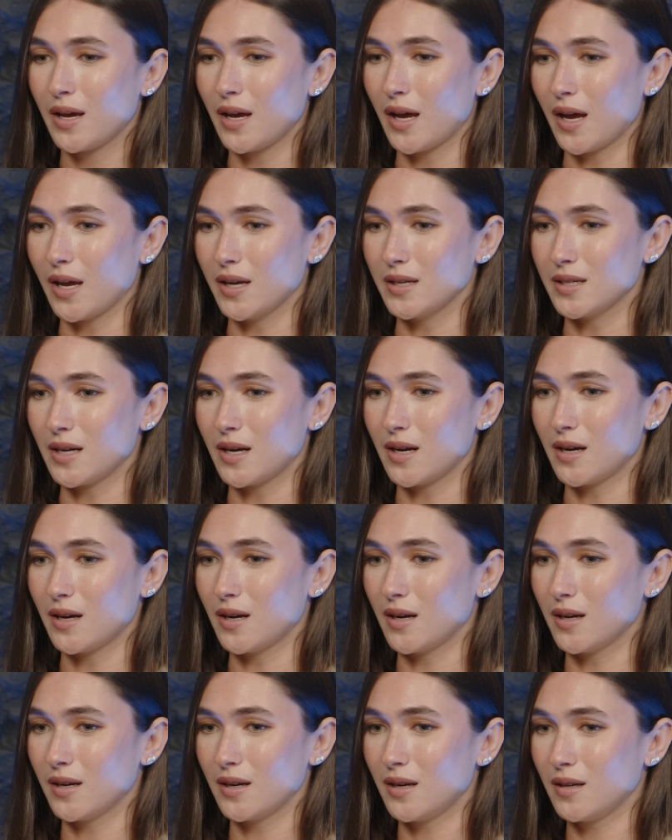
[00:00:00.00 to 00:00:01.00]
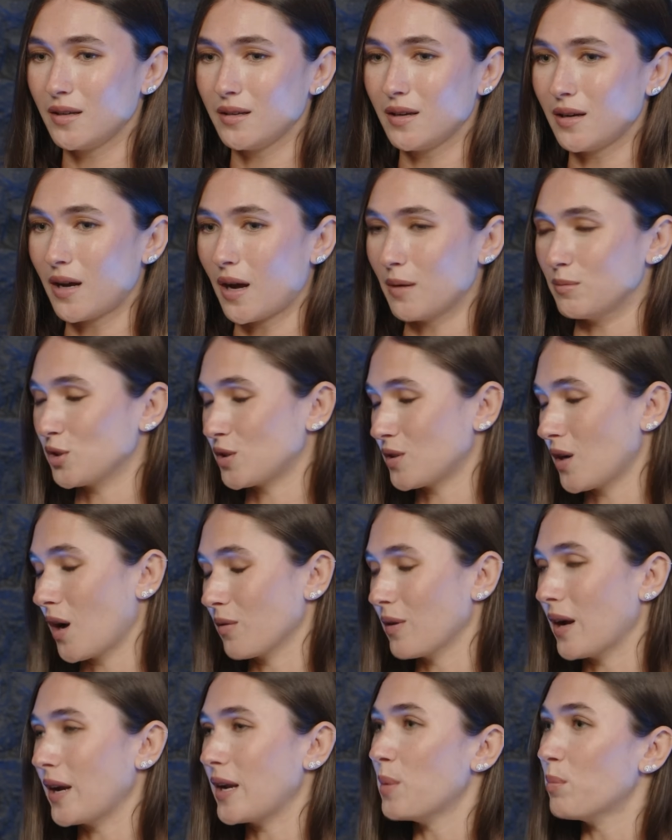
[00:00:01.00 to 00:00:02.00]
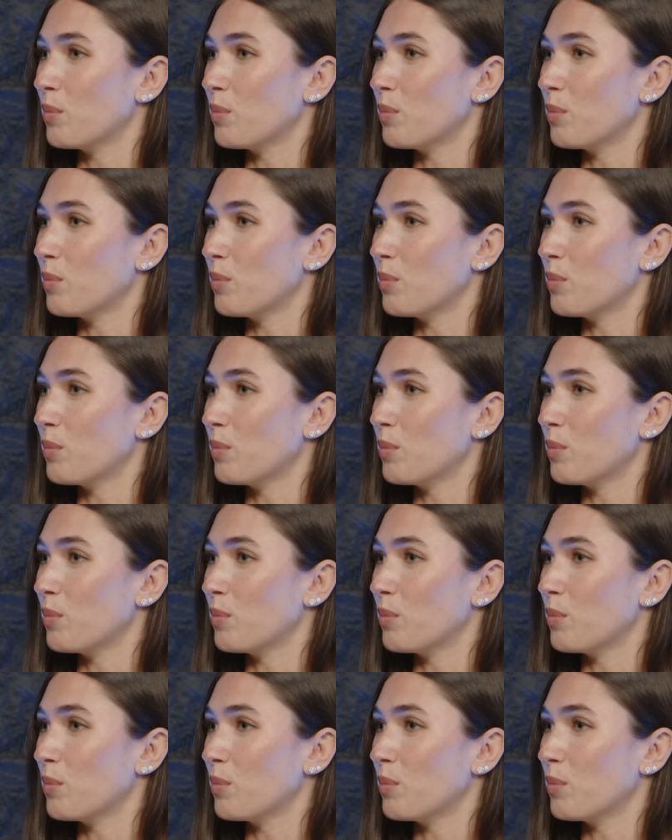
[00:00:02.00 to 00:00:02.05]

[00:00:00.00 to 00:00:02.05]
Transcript: And I'm just not ready.